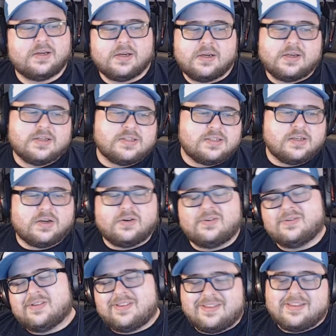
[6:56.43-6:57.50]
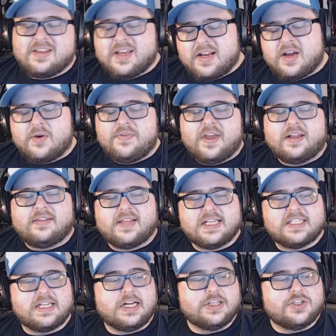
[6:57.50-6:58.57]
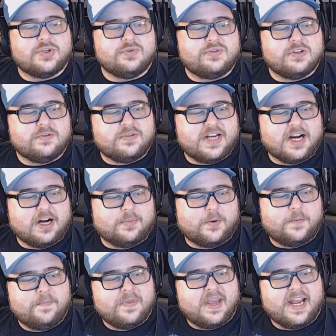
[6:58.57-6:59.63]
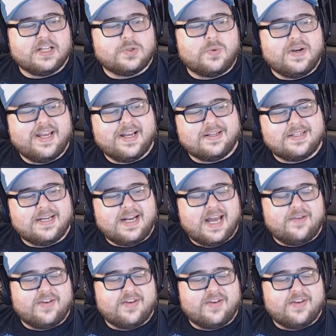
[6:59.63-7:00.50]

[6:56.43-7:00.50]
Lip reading: So, you know, that's not too terrible. In 2018, having a